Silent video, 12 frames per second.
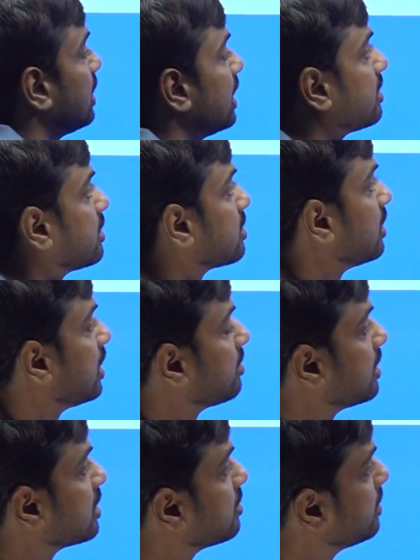x square
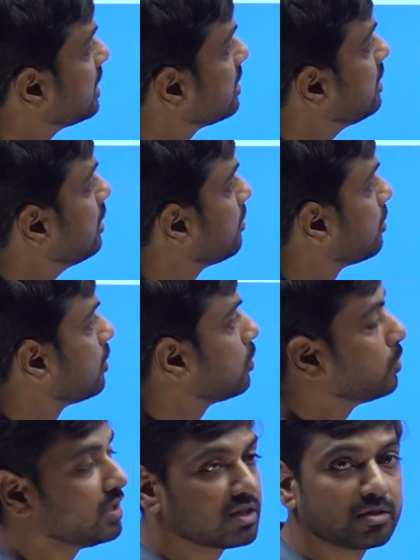minus bc upon
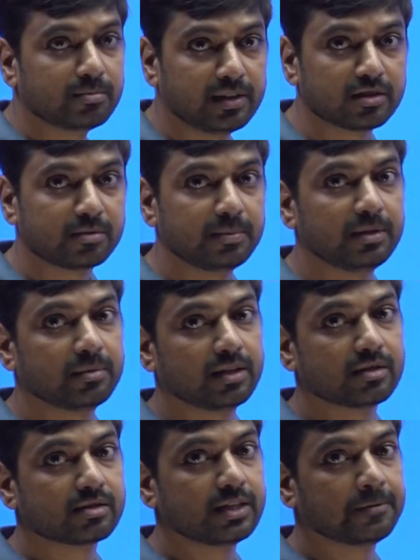2x minus b
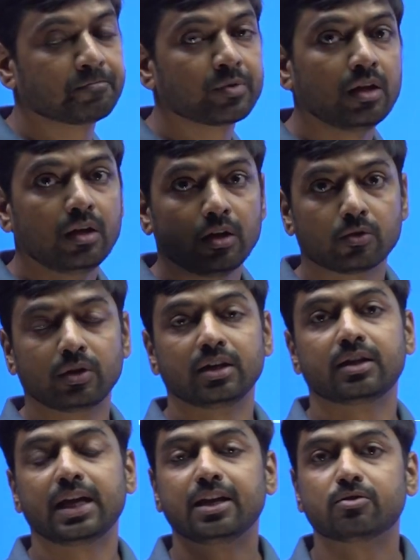minus c. So in
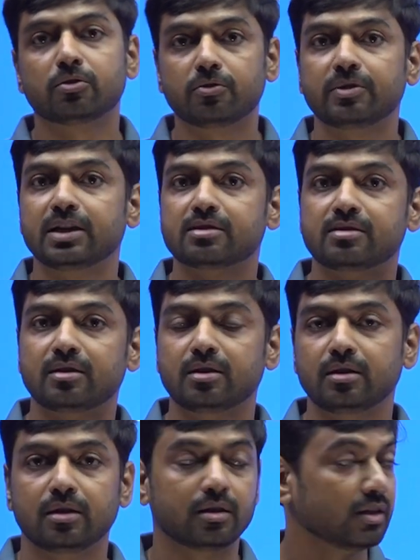case of
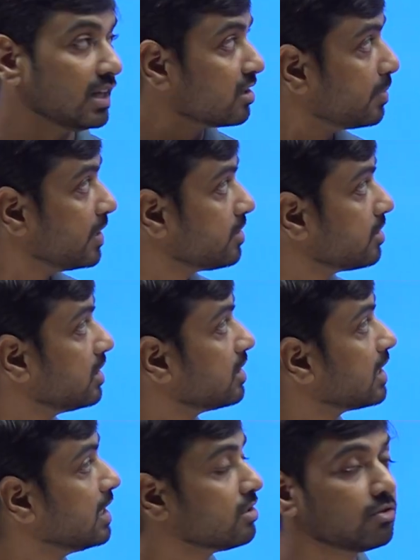rational expression, in
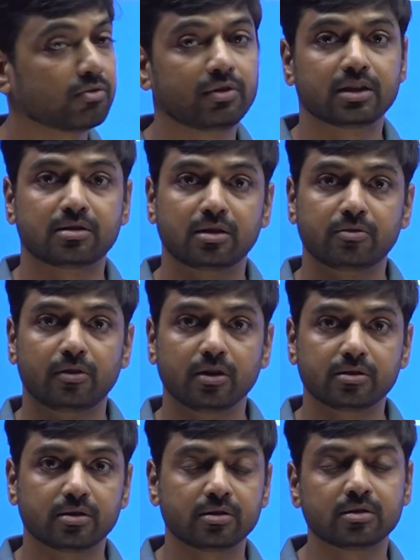case of rational
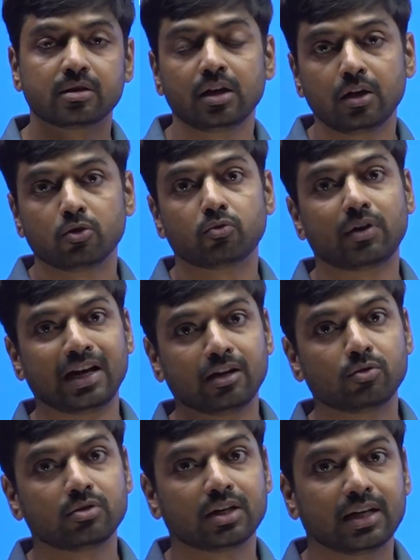functions, to find
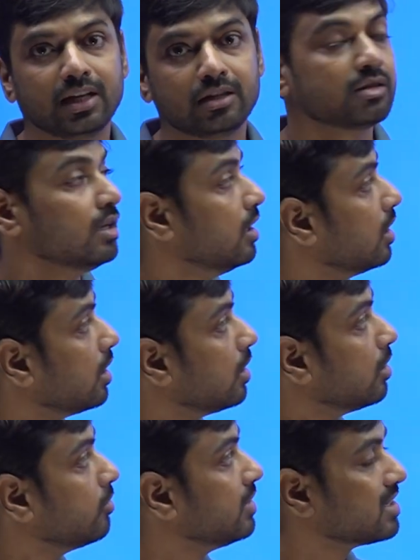out the range,
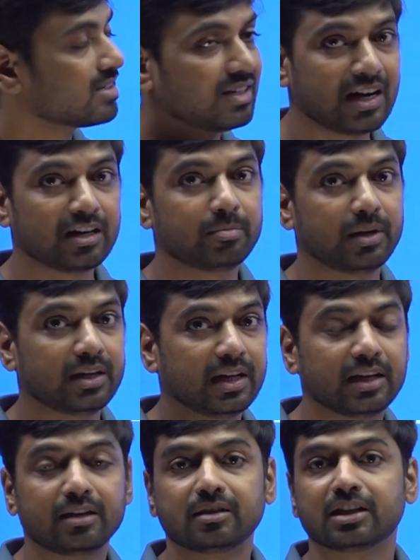we start by
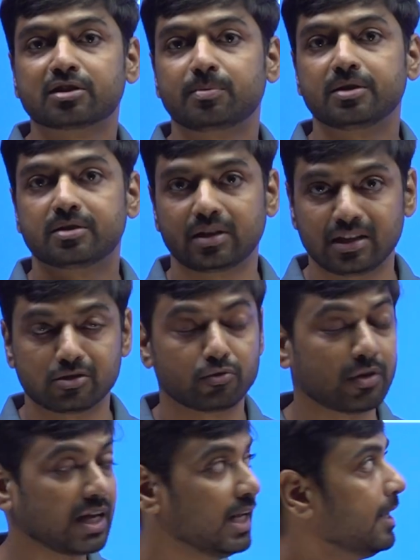taking the expression as
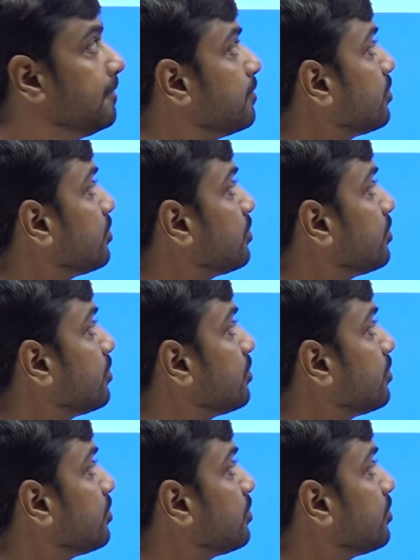y.